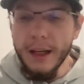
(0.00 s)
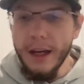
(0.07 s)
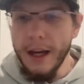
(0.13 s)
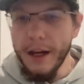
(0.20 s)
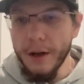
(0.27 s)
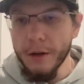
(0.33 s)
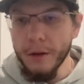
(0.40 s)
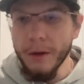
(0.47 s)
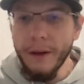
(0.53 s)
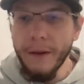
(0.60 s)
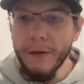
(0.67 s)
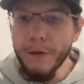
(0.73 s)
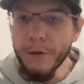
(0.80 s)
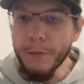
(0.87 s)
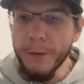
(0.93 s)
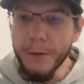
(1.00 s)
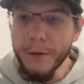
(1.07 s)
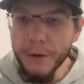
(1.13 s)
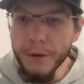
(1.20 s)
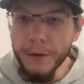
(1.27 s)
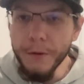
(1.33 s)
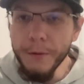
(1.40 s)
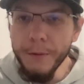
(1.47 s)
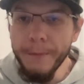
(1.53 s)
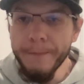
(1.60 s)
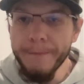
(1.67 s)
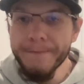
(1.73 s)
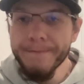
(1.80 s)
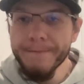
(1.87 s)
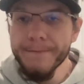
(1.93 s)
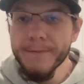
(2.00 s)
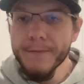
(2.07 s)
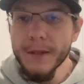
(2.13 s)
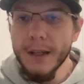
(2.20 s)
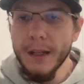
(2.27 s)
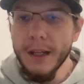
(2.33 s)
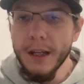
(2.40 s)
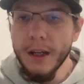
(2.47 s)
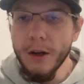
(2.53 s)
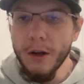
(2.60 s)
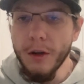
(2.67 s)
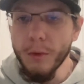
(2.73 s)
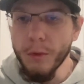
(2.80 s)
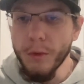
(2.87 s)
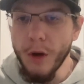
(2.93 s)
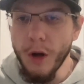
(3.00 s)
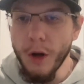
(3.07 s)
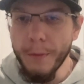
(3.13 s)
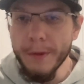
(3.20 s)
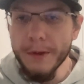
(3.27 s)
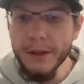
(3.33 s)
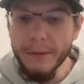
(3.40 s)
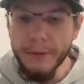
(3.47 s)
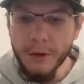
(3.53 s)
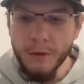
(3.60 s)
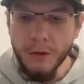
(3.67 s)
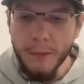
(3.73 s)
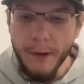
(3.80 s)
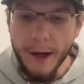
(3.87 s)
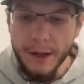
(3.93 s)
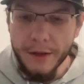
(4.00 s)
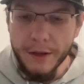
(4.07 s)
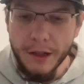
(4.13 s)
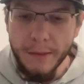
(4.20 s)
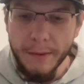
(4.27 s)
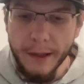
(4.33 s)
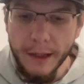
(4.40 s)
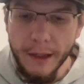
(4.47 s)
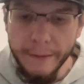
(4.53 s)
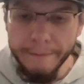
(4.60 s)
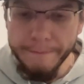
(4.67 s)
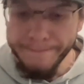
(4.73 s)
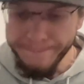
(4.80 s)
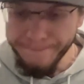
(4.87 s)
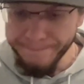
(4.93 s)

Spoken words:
Harrell leaves for Purdue, opens up the quarterback job again.